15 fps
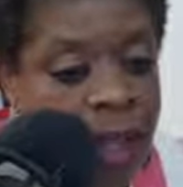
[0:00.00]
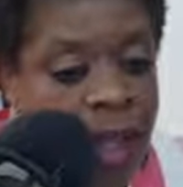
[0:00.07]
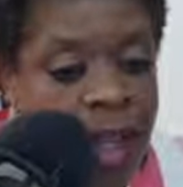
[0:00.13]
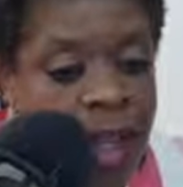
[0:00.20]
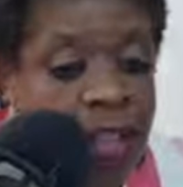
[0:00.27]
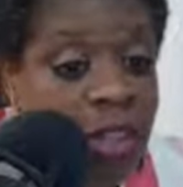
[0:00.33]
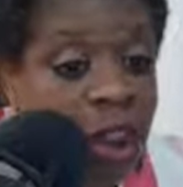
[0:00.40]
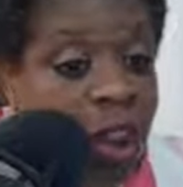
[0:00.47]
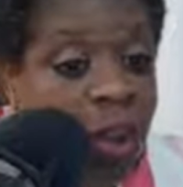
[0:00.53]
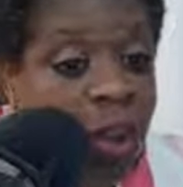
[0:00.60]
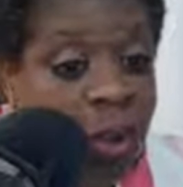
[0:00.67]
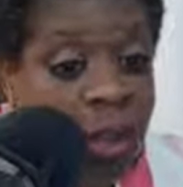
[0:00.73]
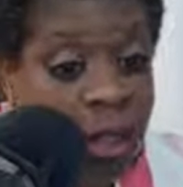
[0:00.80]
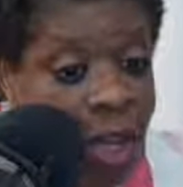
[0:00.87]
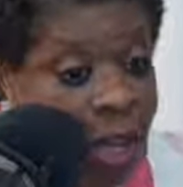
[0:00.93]
And you
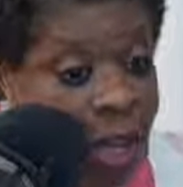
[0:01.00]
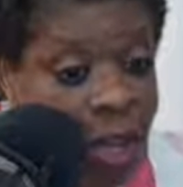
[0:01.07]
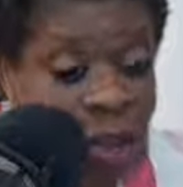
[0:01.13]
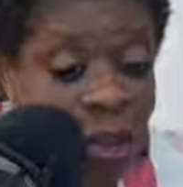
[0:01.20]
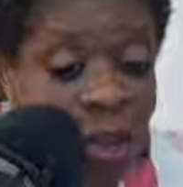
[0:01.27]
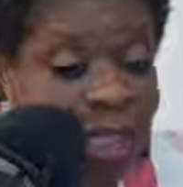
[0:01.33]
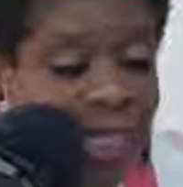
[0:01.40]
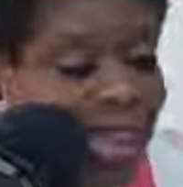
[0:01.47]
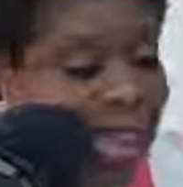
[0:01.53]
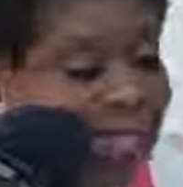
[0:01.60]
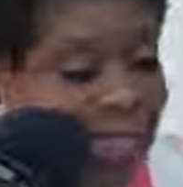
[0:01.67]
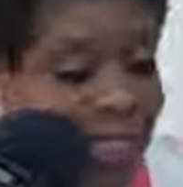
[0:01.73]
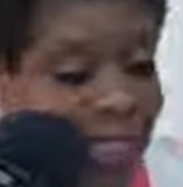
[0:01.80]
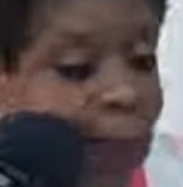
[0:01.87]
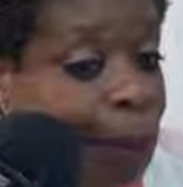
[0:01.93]
know, you could take
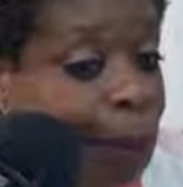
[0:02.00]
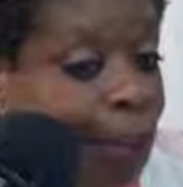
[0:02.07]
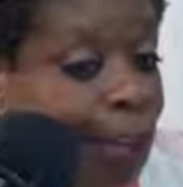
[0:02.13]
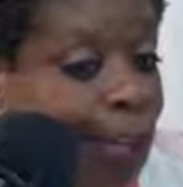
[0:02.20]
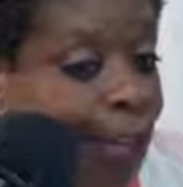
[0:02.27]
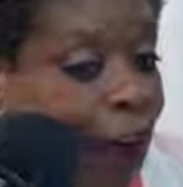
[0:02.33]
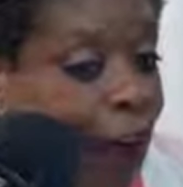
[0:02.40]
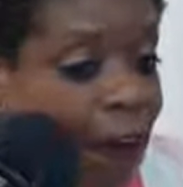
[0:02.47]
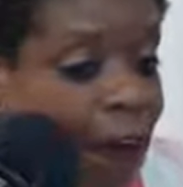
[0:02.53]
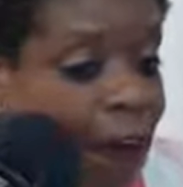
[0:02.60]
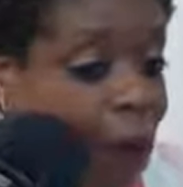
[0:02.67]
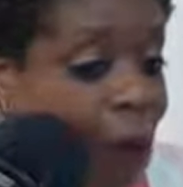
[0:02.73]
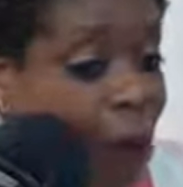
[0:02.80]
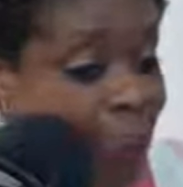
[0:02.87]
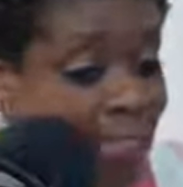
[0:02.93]
the liberty of
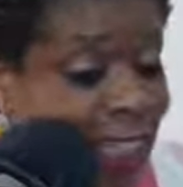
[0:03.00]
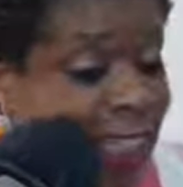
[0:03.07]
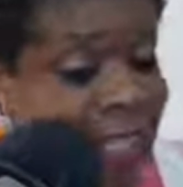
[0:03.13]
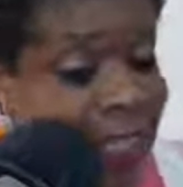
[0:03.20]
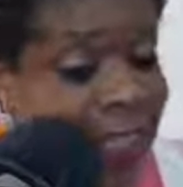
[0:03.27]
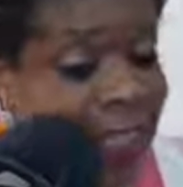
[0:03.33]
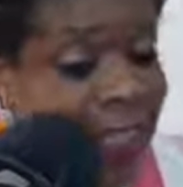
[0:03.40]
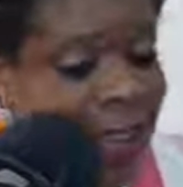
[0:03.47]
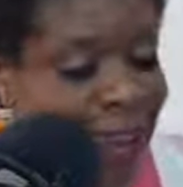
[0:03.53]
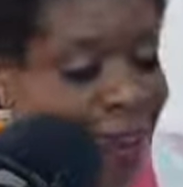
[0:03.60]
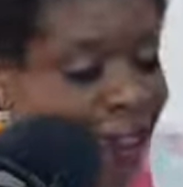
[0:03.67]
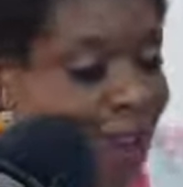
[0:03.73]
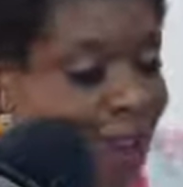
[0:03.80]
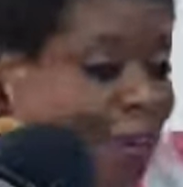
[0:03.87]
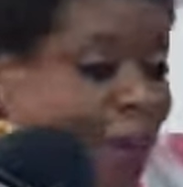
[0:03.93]
calling in.
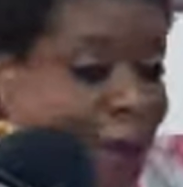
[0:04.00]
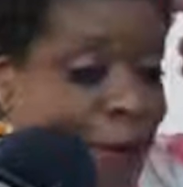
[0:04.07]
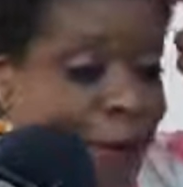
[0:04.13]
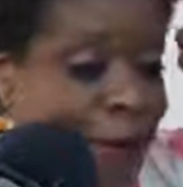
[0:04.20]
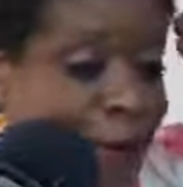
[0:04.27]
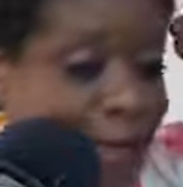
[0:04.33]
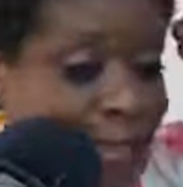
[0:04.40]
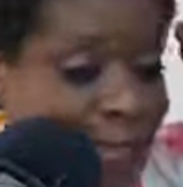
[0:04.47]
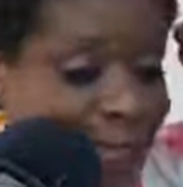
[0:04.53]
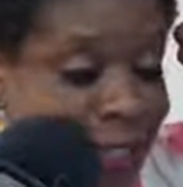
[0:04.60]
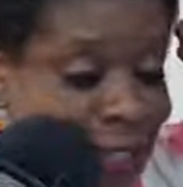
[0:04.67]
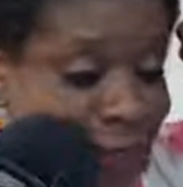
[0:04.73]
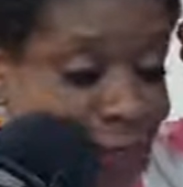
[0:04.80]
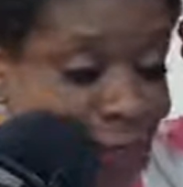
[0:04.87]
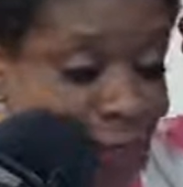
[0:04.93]
And I'm inviting
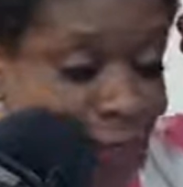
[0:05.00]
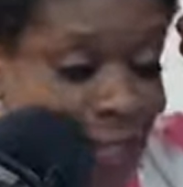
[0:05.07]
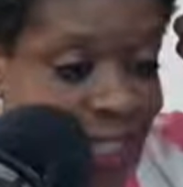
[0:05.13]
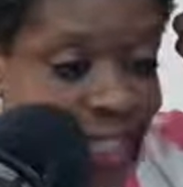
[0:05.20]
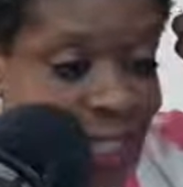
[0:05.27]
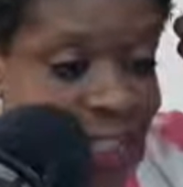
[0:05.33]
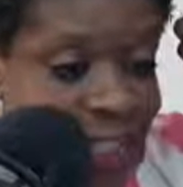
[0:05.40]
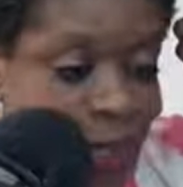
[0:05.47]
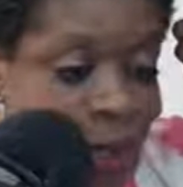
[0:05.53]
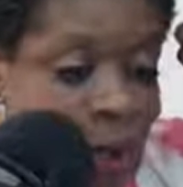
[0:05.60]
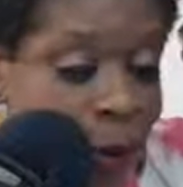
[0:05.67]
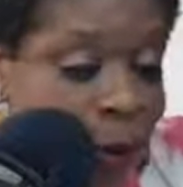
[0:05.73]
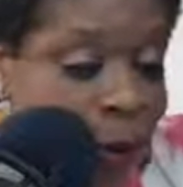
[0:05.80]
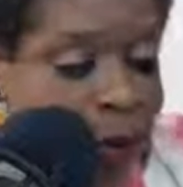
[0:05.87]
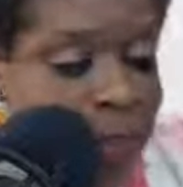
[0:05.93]
you to call in because you
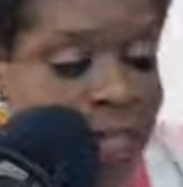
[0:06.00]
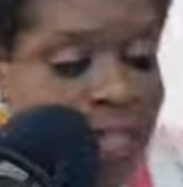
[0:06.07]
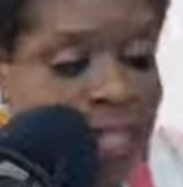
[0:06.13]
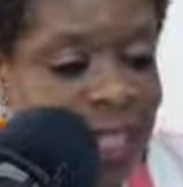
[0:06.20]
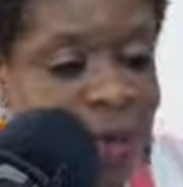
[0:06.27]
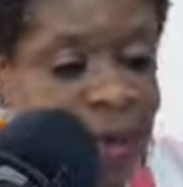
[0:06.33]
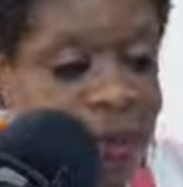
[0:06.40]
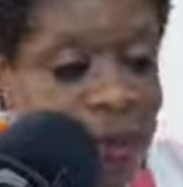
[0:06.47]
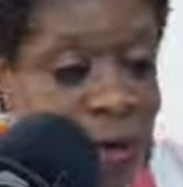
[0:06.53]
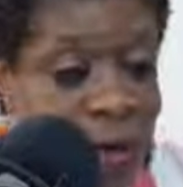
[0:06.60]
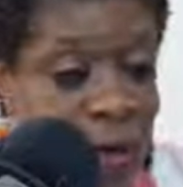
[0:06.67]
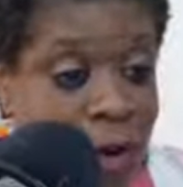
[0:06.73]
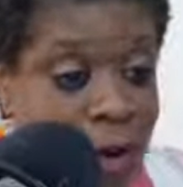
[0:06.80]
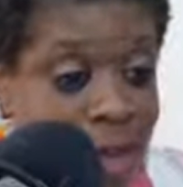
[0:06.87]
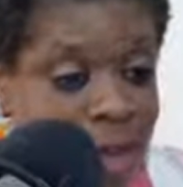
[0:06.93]
complimented my
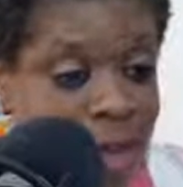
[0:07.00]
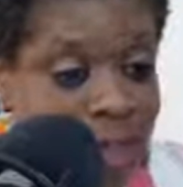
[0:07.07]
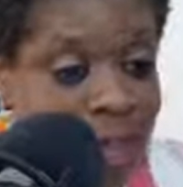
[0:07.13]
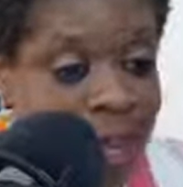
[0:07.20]
bird.